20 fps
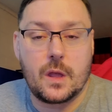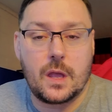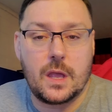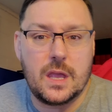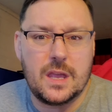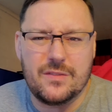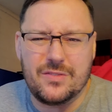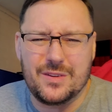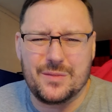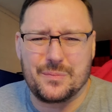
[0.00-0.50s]

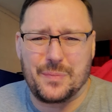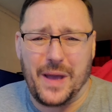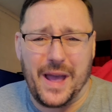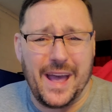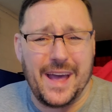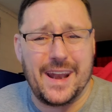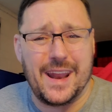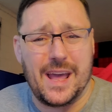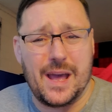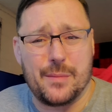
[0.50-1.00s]
Even
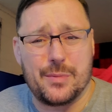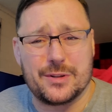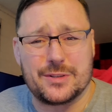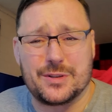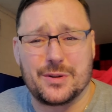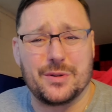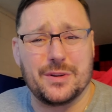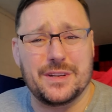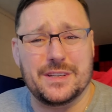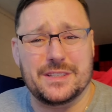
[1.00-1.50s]
bad habits
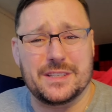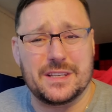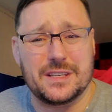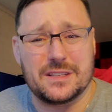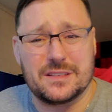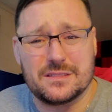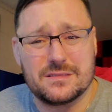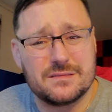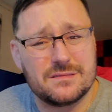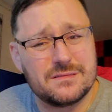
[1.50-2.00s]
are easy.
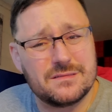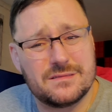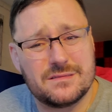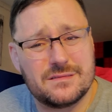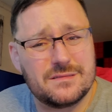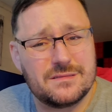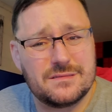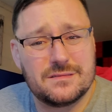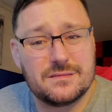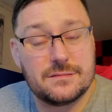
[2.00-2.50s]

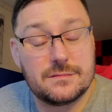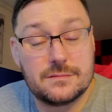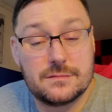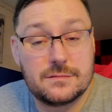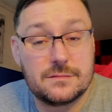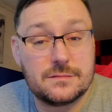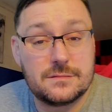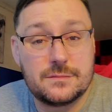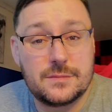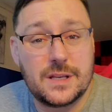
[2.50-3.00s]

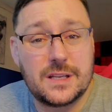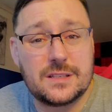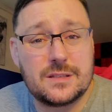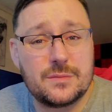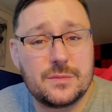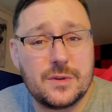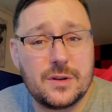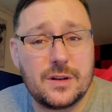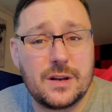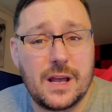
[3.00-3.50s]
Make
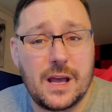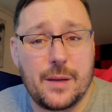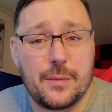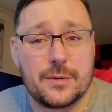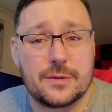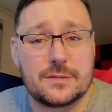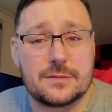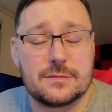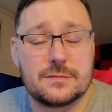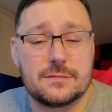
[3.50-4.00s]
some good
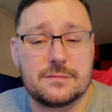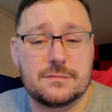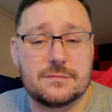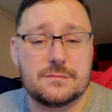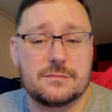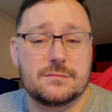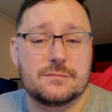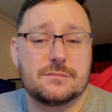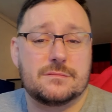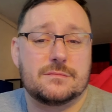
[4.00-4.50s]
habits.
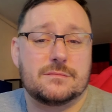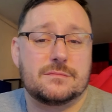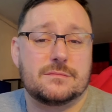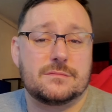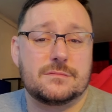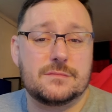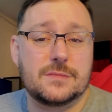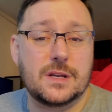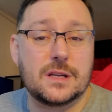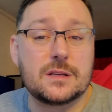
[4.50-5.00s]

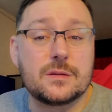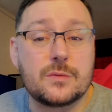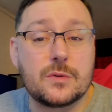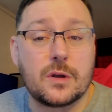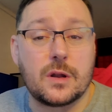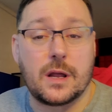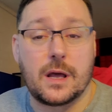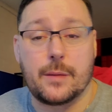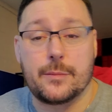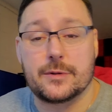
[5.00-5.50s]
Make some
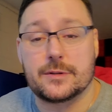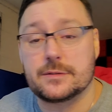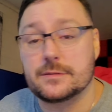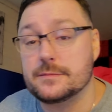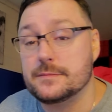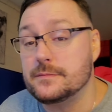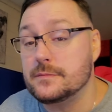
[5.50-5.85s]
good habits.